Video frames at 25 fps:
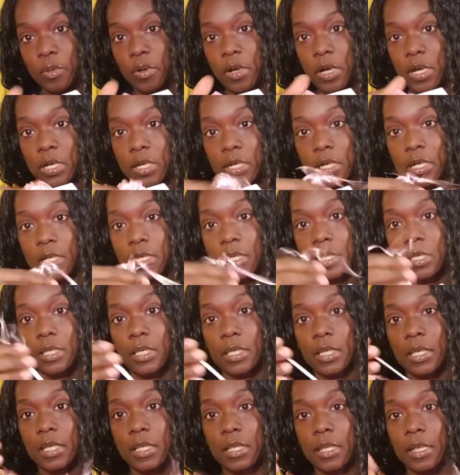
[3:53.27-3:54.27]

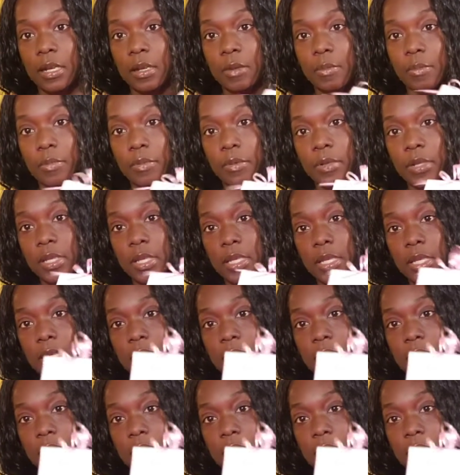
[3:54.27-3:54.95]
products that I'm bringing,